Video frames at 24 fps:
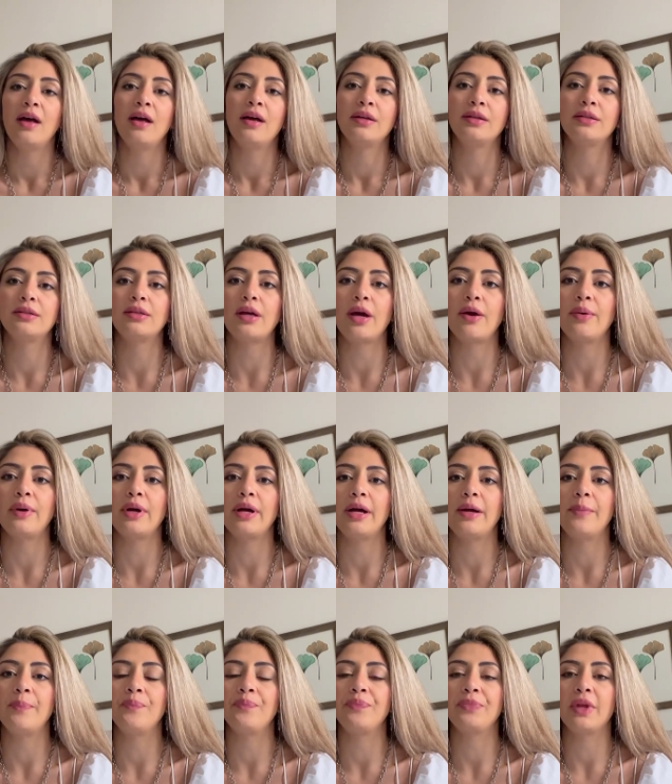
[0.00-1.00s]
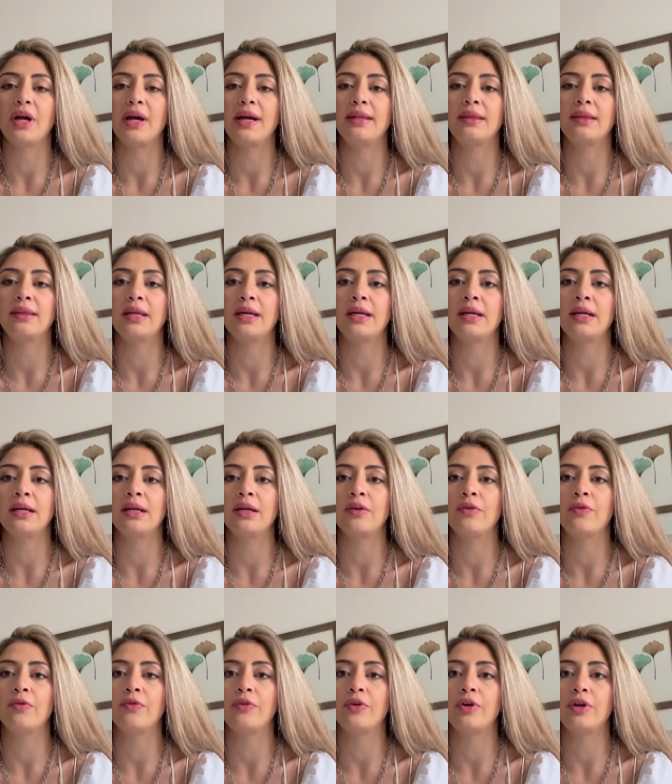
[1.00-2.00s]
So I think
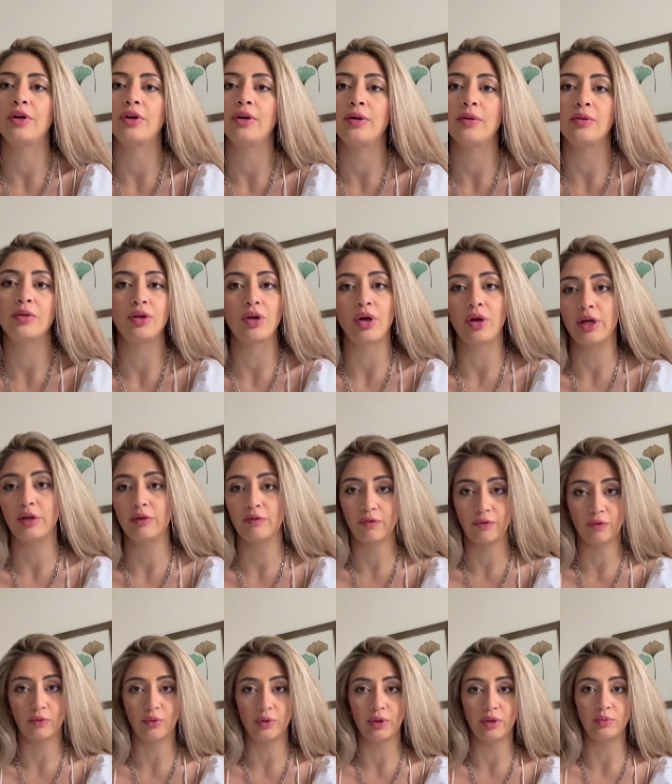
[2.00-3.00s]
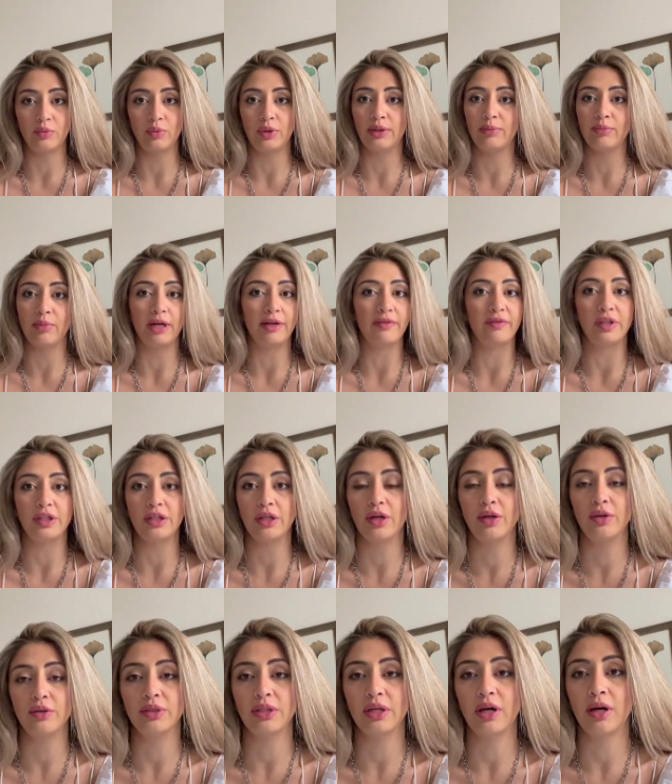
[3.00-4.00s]
for going forward with my
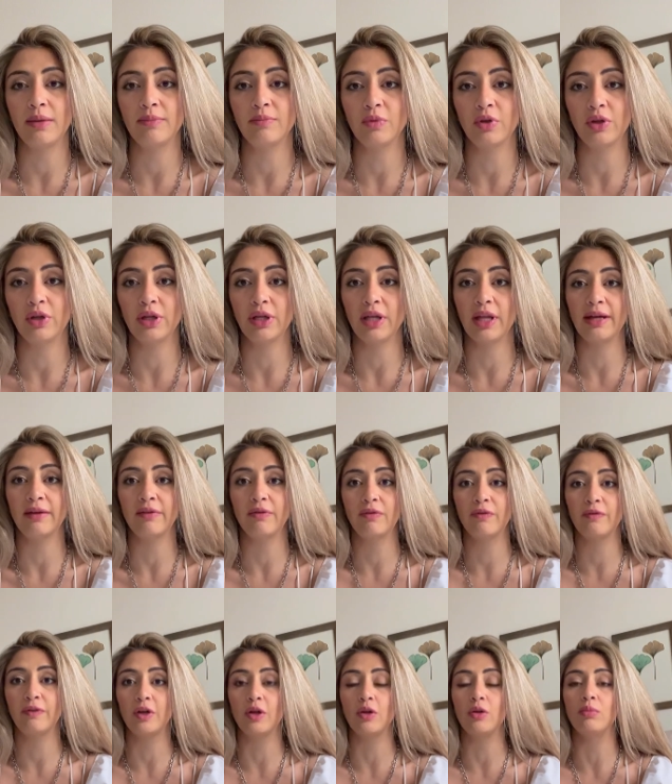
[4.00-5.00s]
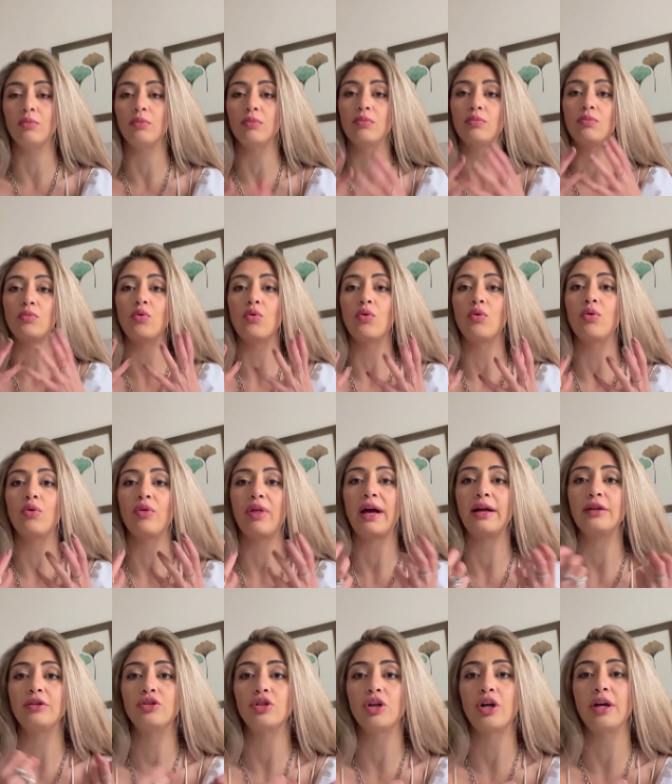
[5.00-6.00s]
videos, I'm gonna like film more
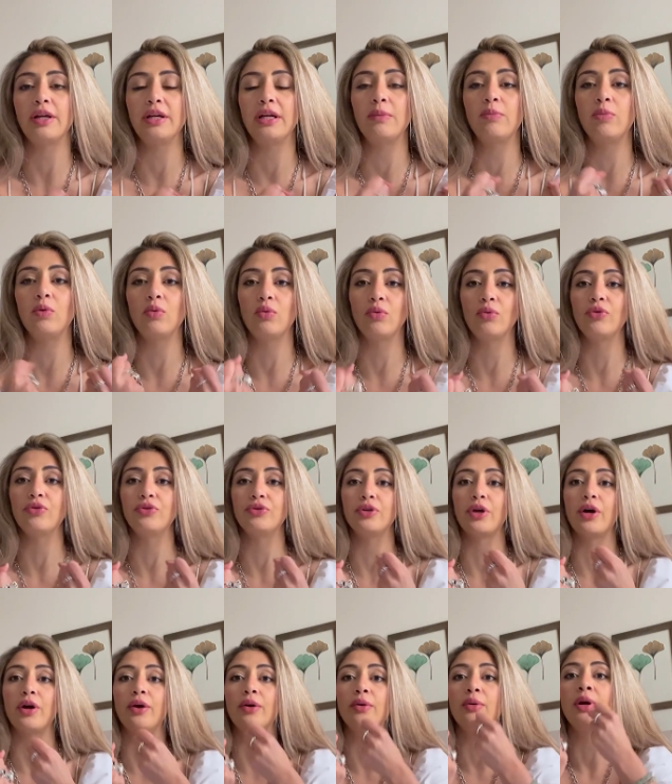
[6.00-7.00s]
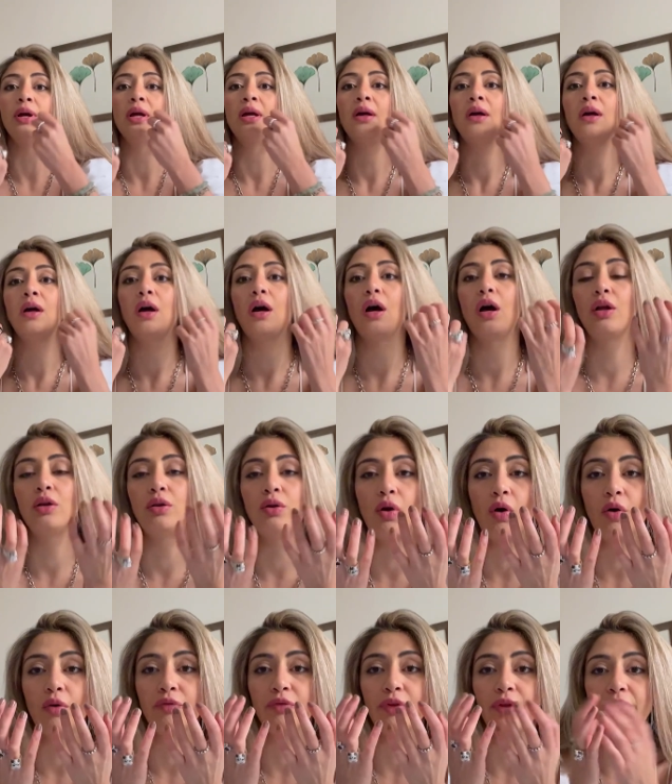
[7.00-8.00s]
that journey, but also a
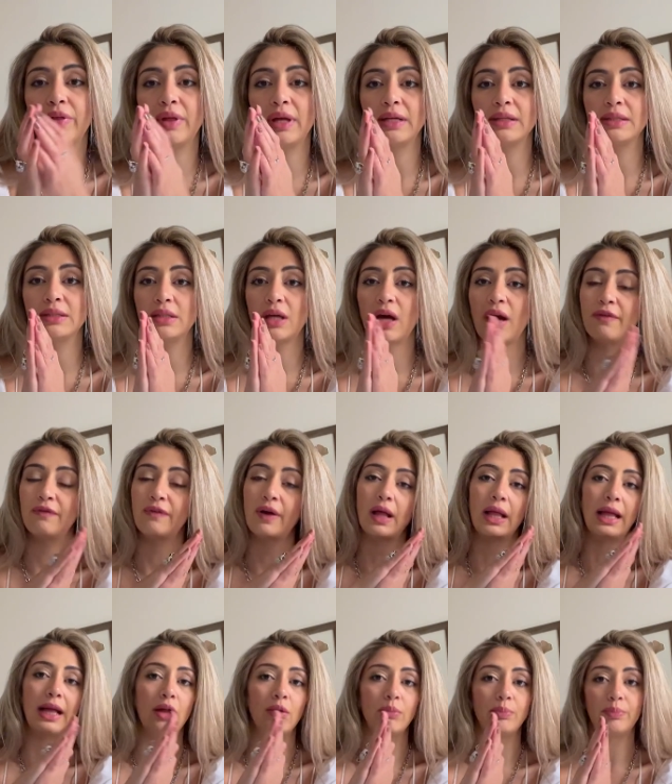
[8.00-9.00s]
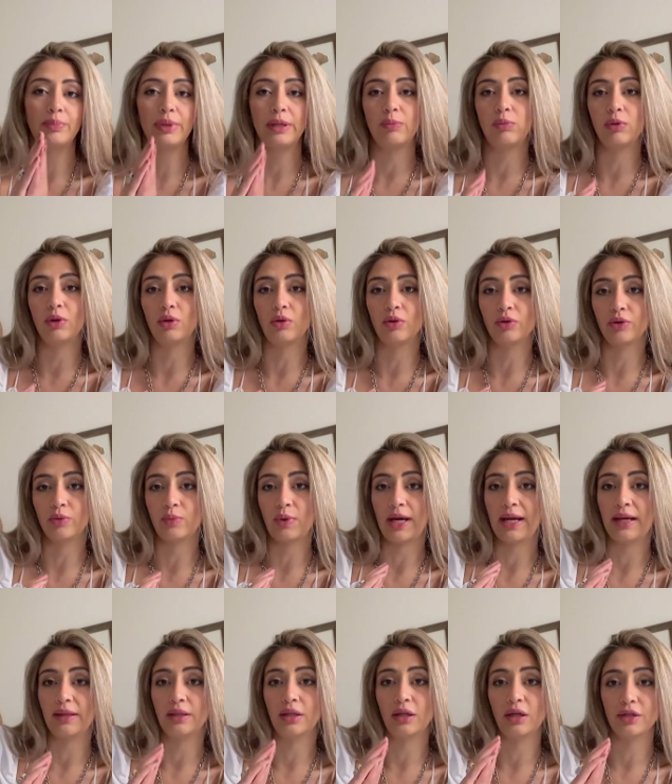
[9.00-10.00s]
lot of the things that I felt helped people along the way
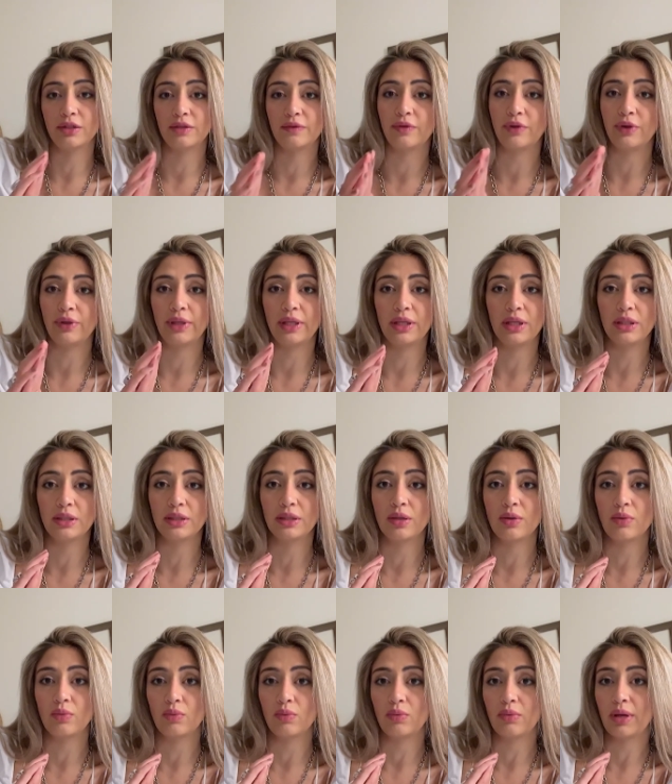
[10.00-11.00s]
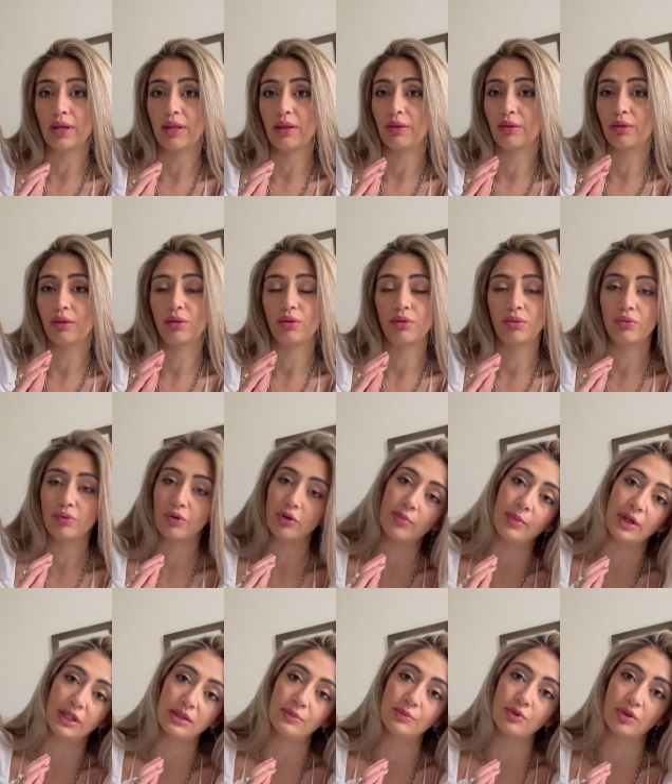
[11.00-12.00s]
in the last few years with through
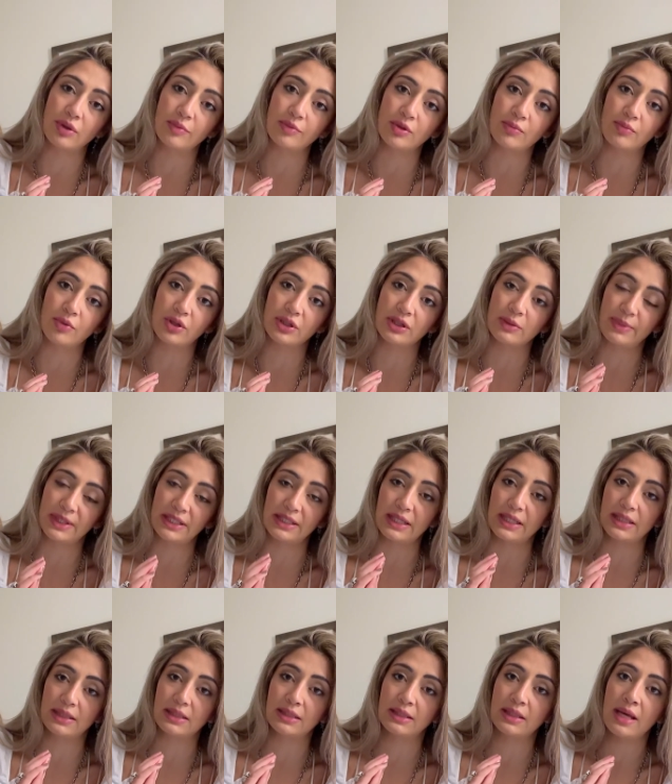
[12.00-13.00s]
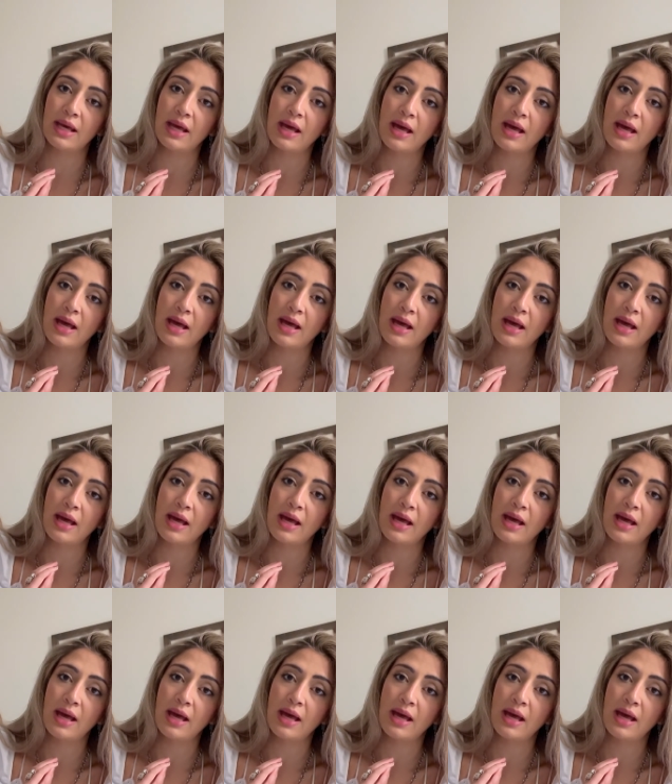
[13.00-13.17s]
my subscription box business.